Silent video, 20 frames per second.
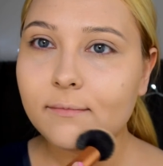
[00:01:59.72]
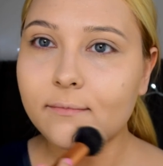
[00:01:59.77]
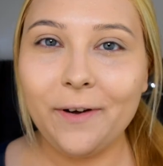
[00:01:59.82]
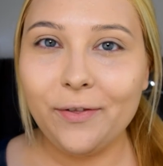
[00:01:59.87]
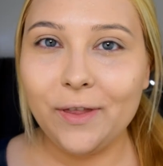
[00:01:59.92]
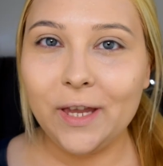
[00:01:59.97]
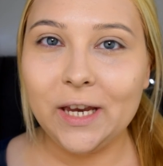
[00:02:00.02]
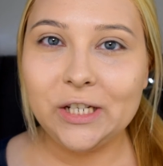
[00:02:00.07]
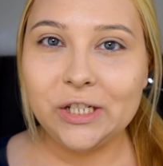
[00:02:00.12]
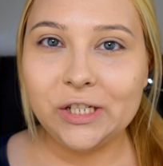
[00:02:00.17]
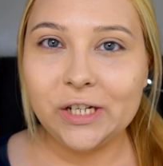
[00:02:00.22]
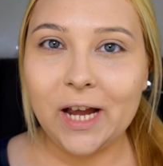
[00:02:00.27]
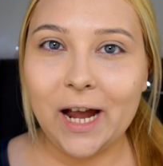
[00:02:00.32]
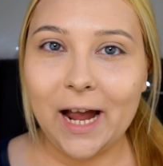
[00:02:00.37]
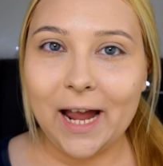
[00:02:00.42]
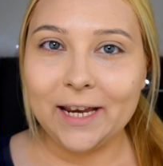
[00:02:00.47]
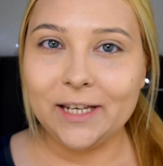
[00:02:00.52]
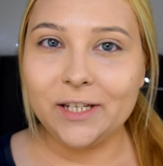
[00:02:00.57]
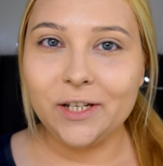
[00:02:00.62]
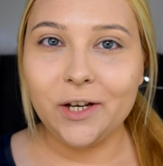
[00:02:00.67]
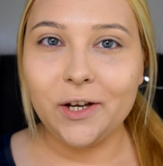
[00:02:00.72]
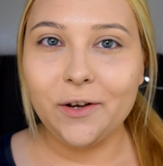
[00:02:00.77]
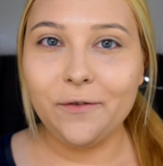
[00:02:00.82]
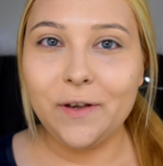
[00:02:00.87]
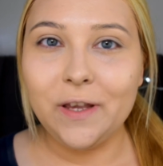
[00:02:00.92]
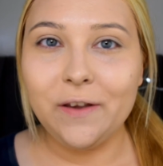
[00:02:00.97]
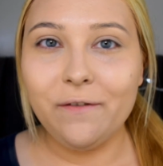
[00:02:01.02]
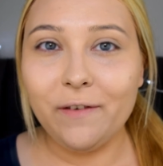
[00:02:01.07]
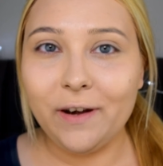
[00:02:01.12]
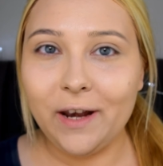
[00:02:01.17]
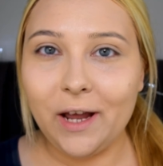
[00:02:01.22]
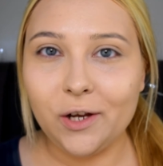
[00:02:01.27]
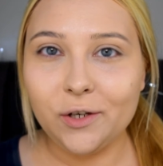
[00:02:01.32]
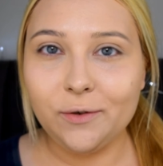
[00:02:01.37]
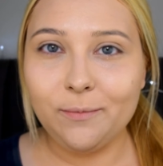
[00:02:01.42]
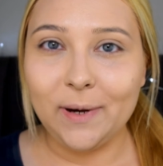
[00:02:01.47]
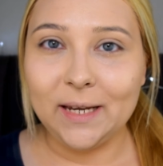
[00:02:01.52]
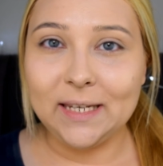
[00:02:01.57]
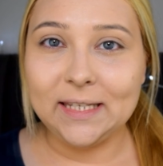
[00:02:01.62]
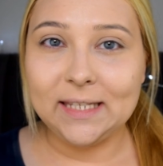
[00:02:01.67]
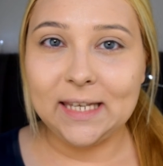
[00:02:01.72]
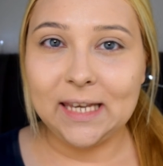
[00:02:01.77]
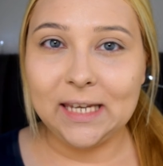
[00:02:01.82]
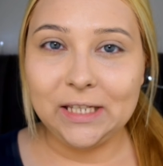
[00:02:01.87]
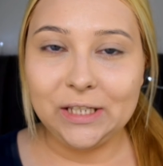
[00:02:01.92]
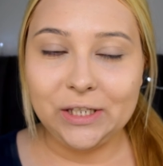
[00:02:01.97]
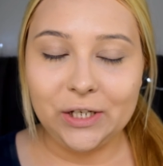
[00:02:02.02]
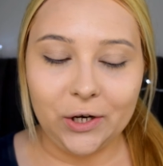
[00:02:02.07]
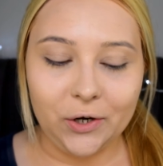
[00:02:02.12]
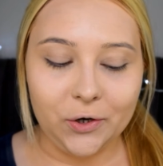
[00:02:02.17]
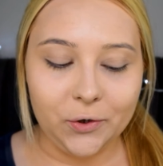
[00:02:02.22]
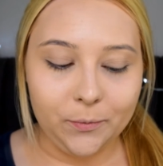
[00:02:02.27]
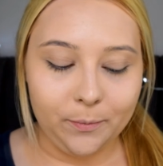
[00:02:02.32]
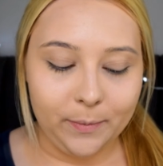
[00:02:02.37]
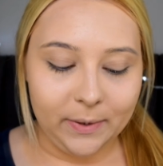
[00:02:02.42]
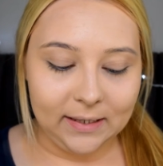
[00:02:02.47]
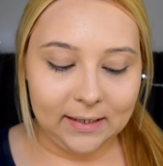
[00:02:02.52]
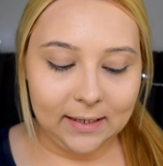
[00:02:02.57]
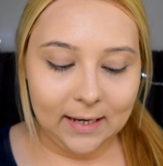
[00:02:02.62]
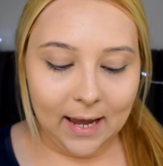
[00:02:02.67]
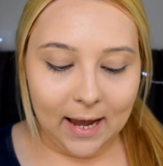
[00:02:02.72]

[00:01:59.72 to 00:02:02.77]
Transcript: Foundation kind of even out my skin tone, but